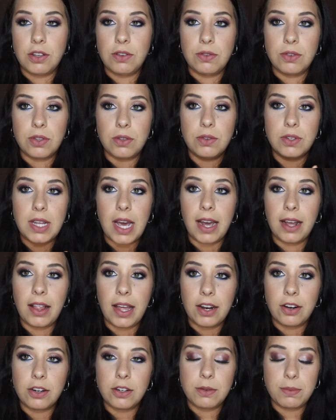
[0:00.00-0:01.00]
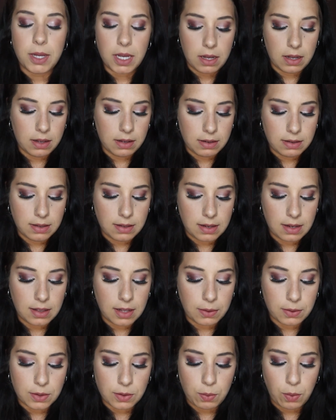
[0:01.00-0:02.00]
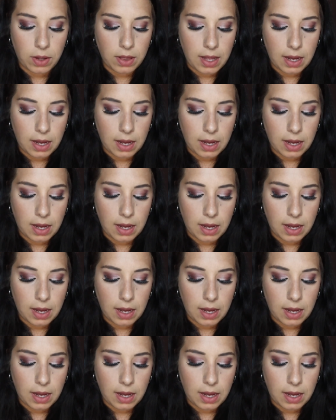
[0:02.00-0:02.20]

use those eyeliners, because there was one